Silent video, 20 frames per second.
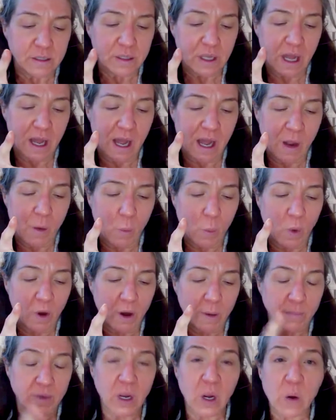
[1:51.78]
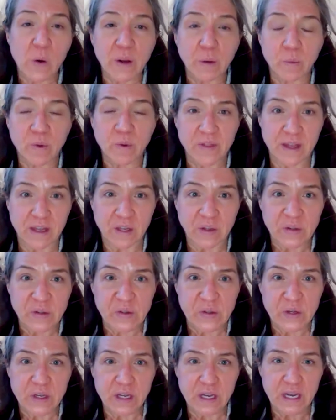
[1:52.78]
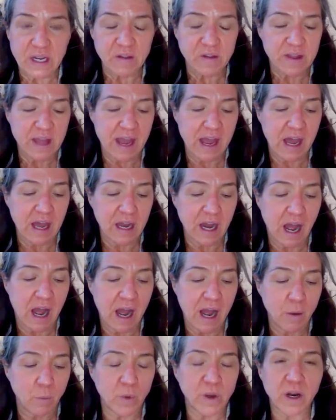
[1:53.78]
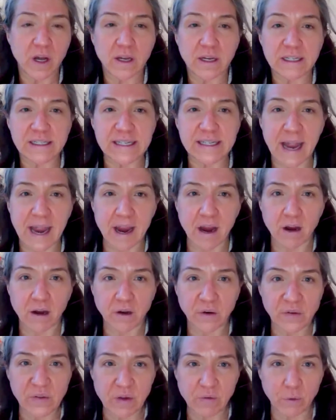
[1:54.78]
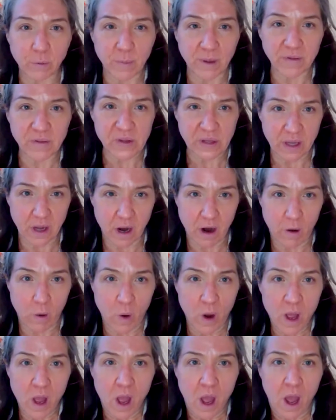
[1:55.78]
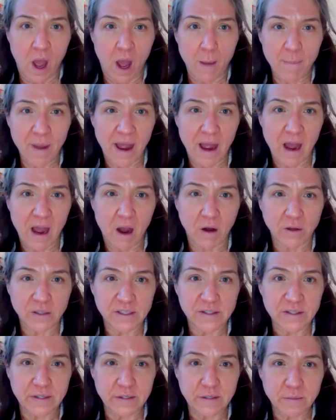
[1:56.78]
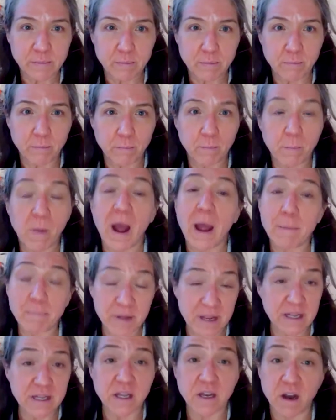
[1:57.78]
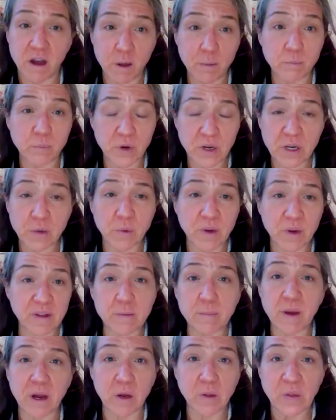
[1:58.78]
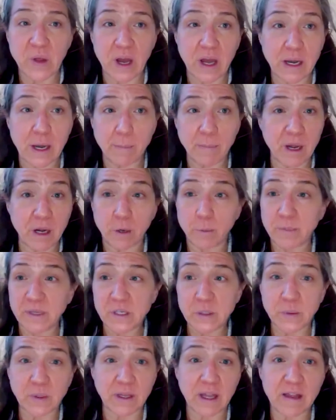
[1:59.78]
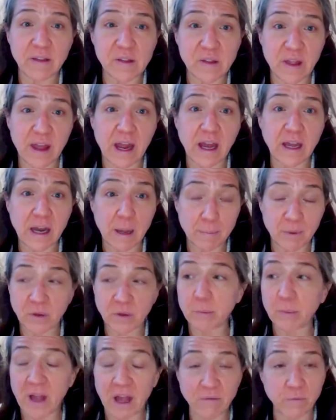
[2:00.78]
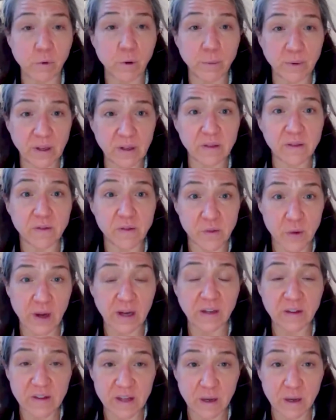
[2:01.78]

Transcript: where I'm going with this is that I went on a tear several months ago about my opinion on Brittany Runs a Marathon. I'm not going to be doing less of that. I built a platform so I could